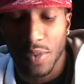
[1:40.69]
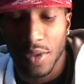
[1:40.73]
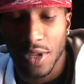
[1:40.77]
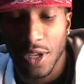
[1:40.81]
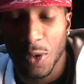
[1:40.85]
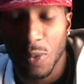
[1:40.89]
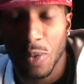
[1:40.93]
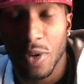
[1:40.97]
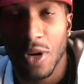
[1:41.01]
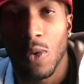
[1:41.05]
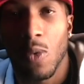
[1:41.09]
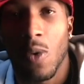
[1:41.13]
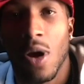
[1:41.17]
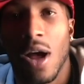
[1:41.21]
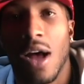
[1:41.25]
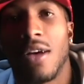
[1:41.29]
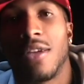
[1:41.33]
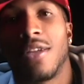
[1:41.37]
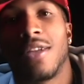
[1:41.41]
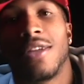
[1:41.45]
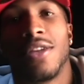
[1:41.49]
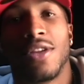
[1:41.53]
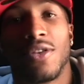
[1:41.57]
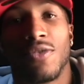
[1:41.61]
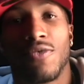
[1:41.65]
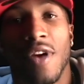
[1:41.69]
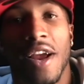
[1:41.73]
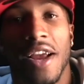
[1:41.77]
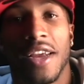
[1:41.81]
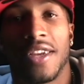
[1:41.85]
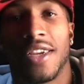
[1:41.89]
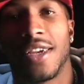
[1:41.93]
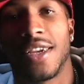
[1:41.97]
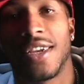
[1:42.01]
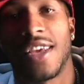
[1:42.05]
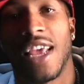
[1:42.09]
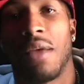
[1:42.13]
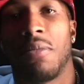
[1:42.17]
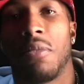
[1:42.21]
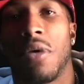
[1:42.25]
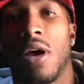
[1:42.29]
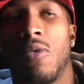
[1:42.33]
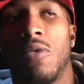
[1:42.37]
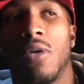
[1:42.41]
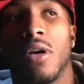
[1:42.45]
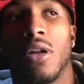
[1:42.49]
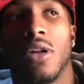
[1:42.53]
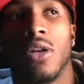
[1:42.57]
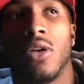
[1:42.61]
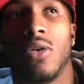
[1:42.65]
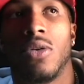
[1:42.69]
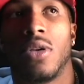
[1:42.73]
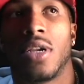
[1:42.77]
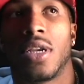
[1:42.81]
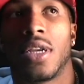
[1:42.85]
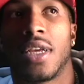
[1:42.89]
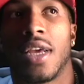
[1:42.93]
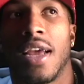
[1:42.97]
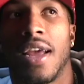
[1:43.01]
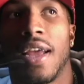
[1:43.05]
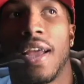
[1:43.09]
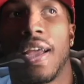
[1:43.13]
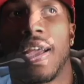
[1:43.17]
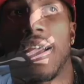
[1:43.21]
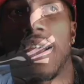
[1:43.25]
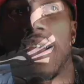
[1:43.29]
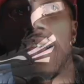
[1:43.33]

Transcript: It's been a while since Razors came out with a new skate,